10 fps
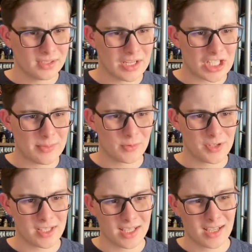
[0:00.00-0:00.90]
That cheapest one
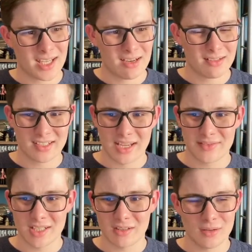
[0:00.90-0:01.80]
you can get here is
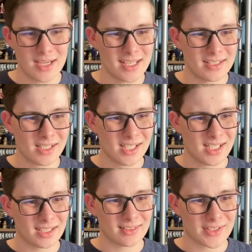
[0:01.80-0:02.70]
70 quid,
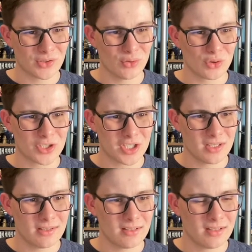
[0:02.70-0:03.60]
and that's on
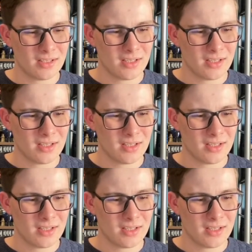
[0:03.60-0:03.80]
auction.